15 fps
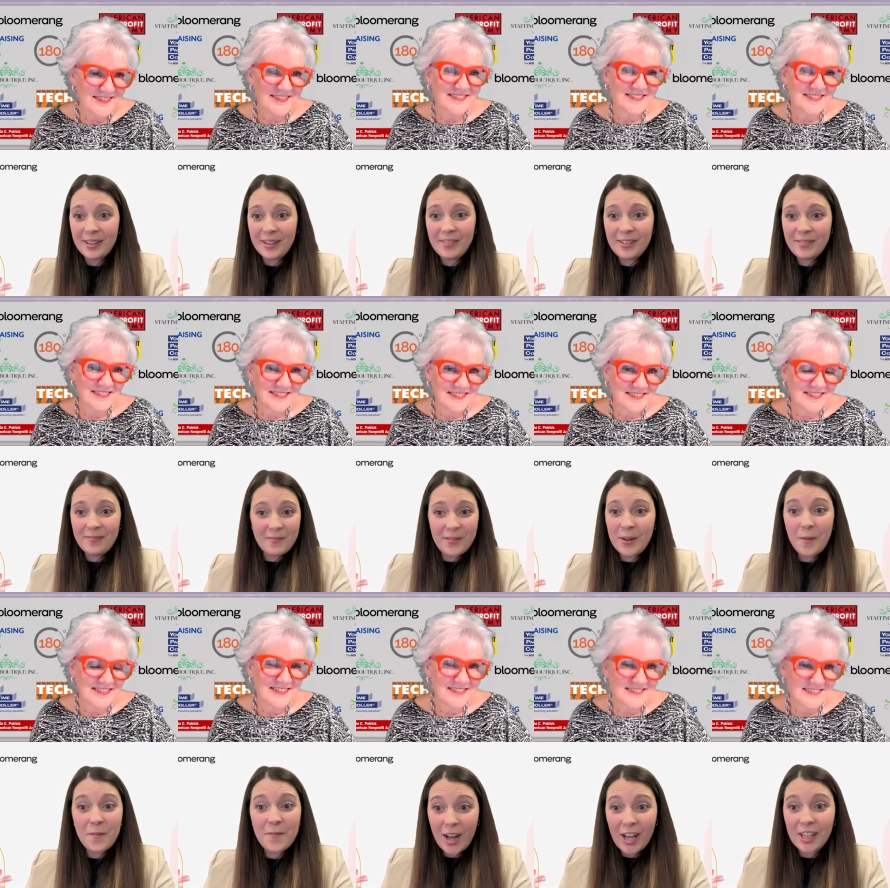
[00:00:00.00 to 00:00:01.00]
Speaker 1: or even, you
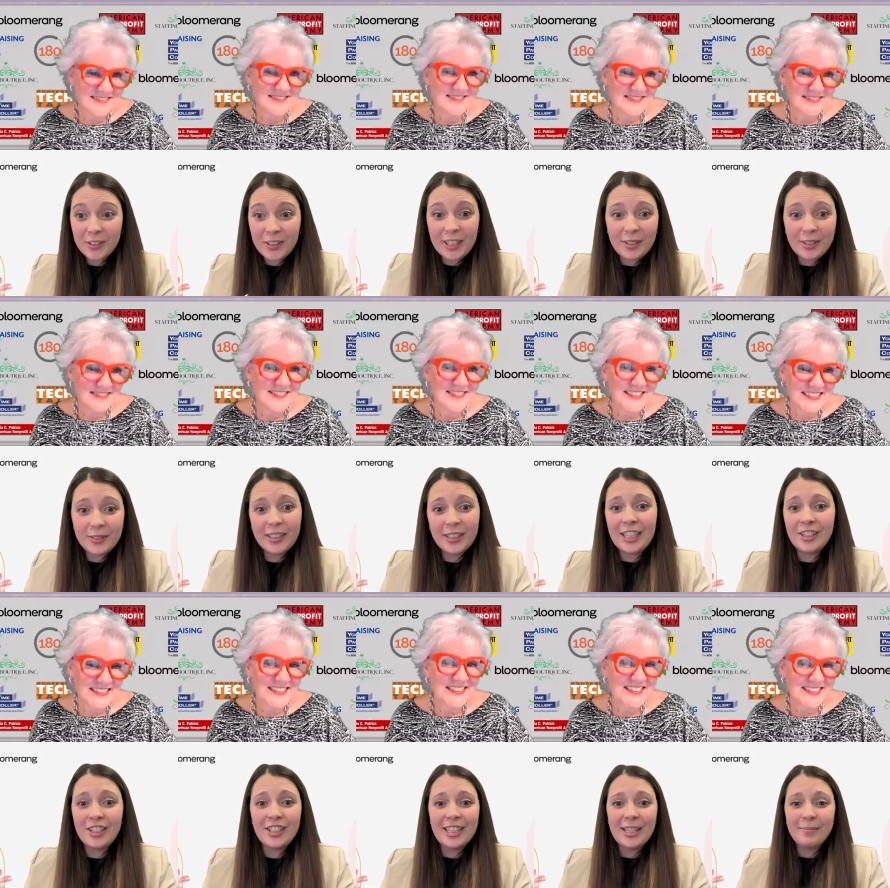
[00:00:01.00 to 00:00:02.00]
know, fostering those
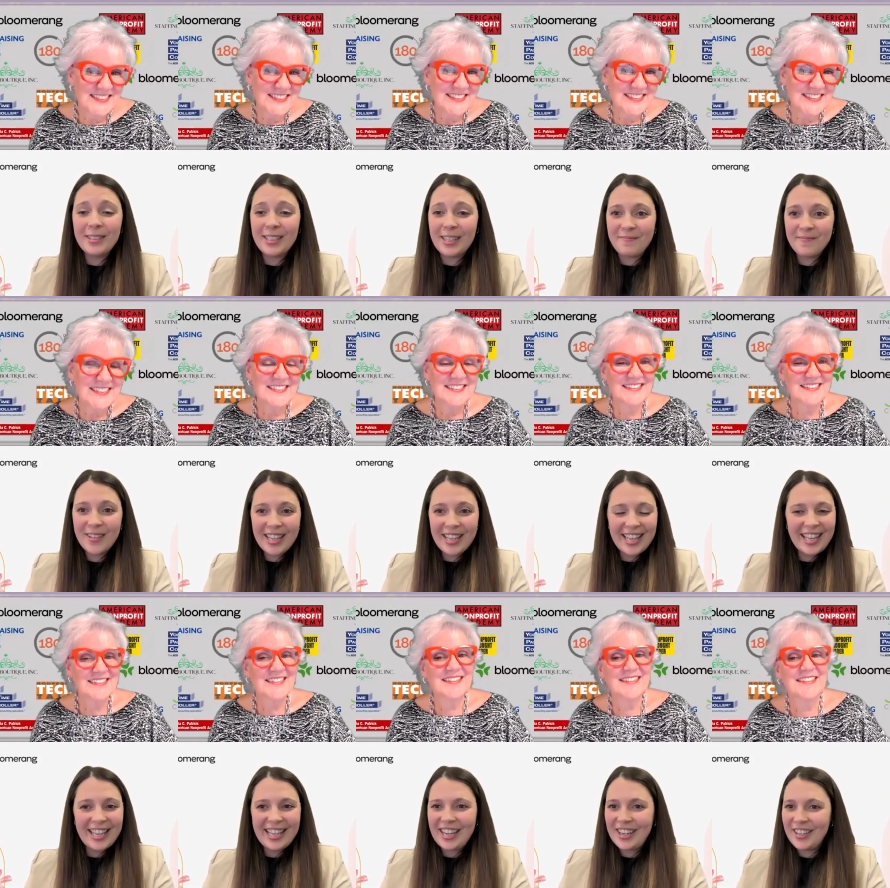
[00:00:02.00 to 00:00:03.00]
relationships, I'm
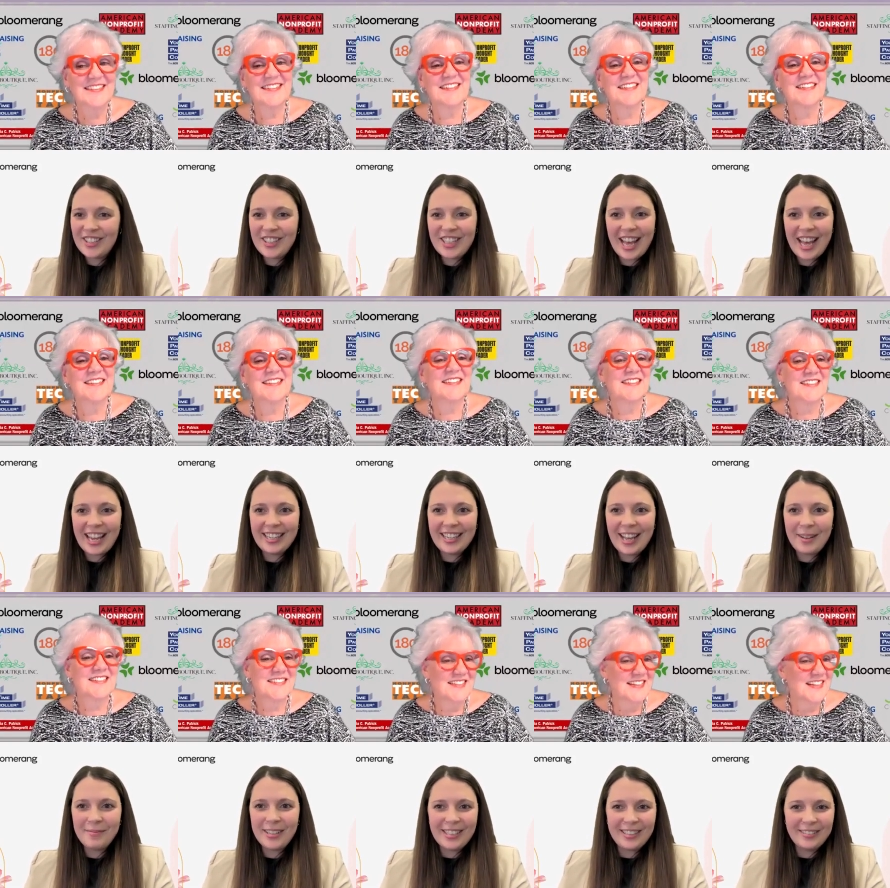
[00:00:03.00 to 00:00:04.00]
Speaker 2: here to chat.
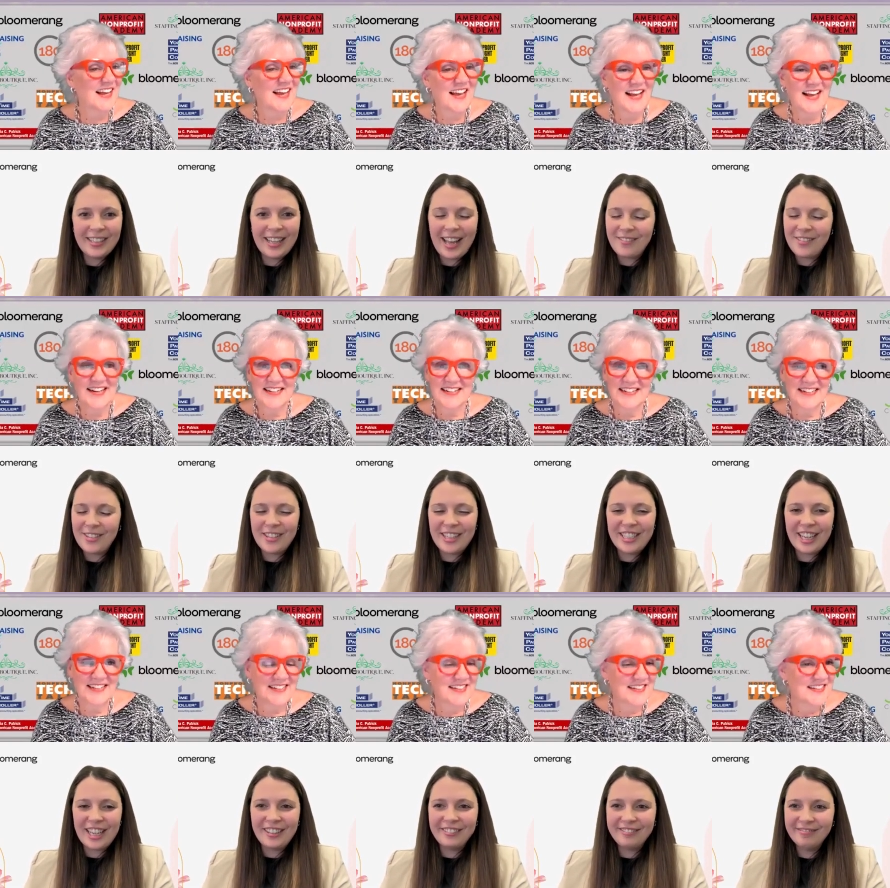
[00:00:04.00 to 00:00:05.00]
Happy to have you reach
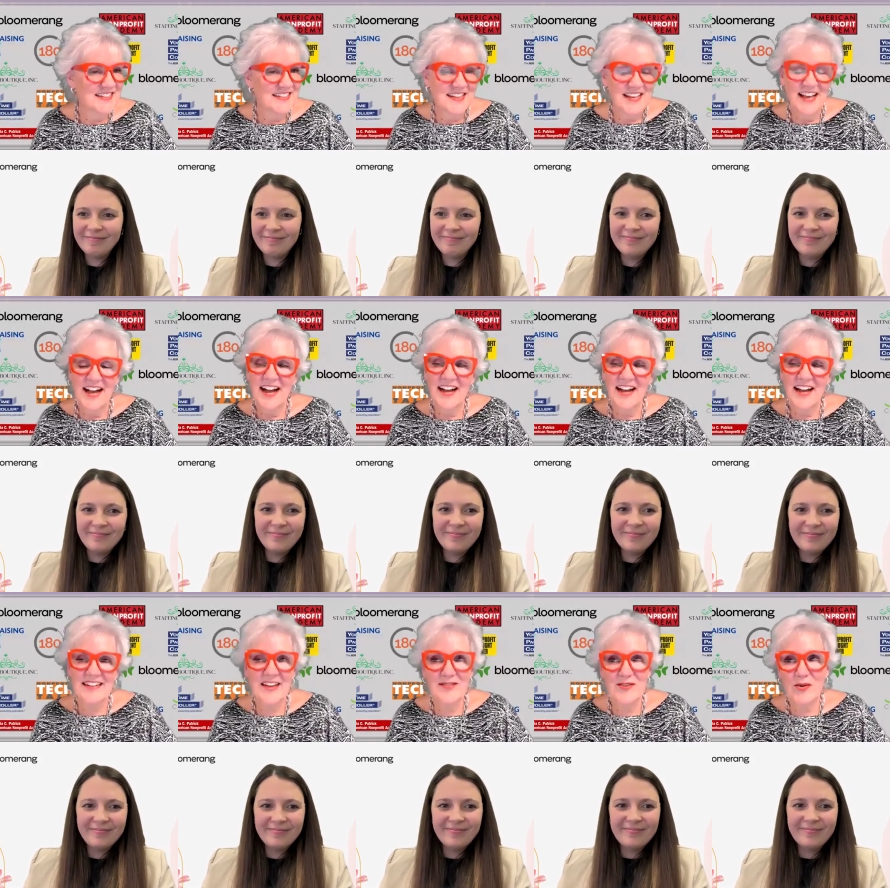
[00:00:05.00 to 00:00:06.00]
out. I
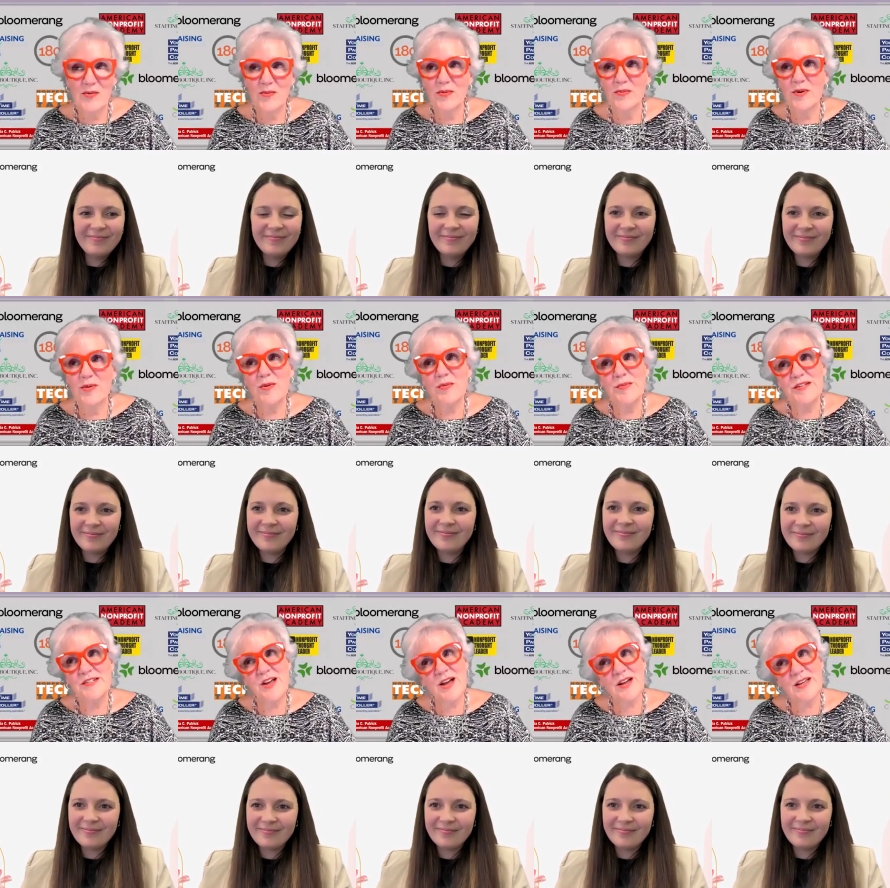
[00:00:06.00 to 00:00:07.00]
love it. Well, we will be
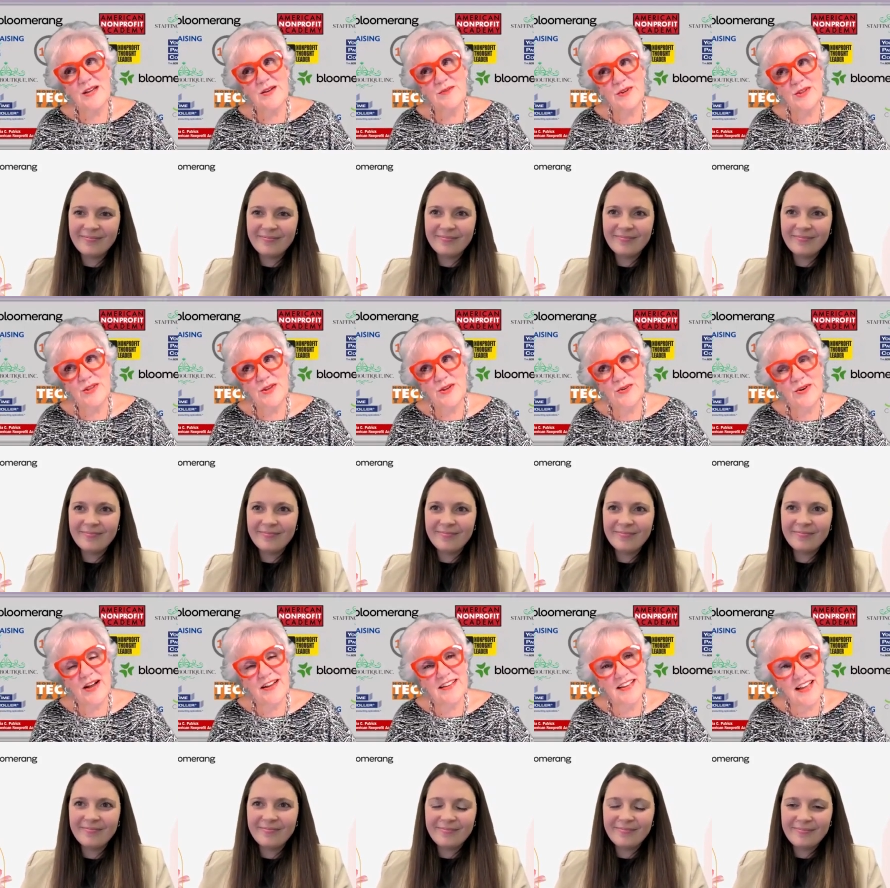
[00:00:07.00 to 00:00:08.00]
talking with you
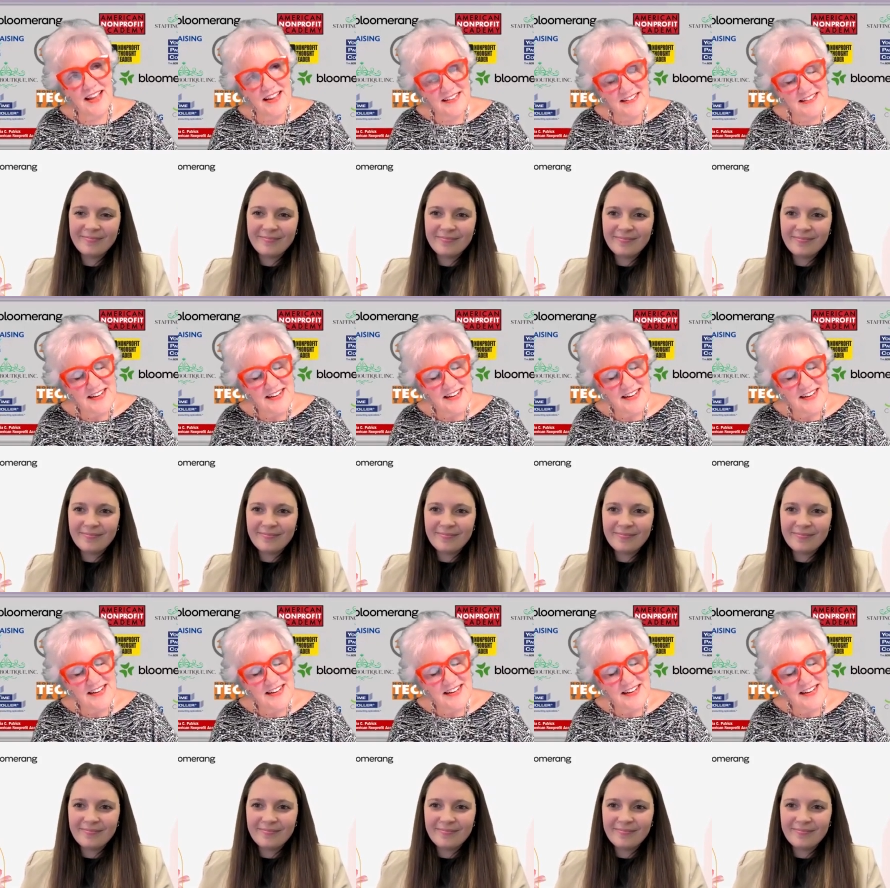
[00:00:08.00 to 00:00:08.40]
again.